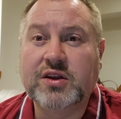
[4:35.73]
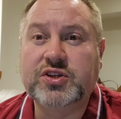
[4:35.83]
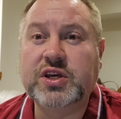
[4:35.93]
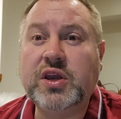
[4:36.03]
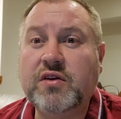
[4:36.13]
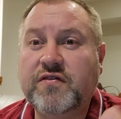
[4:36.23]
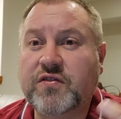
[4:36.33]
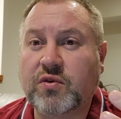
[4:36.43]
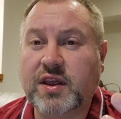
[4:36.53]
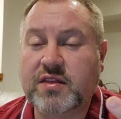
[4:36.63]
Do you
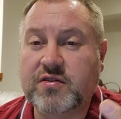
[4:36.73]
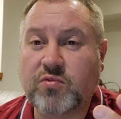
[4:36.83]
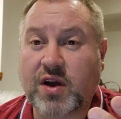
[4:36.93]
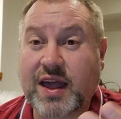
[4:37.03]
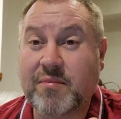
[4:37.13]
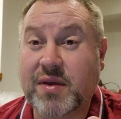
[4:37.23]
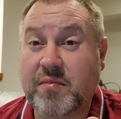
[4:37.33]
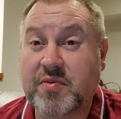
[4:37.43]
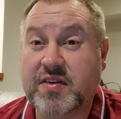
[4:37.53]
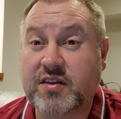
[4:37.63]
fall into what can be a
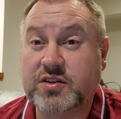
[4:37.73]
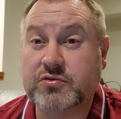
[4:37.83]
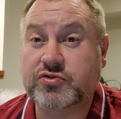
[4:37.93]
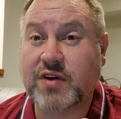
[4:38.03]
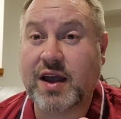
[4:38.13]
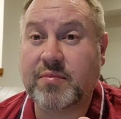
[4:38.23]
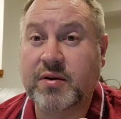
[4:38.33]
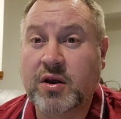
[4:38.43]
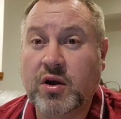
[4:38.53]
potential trap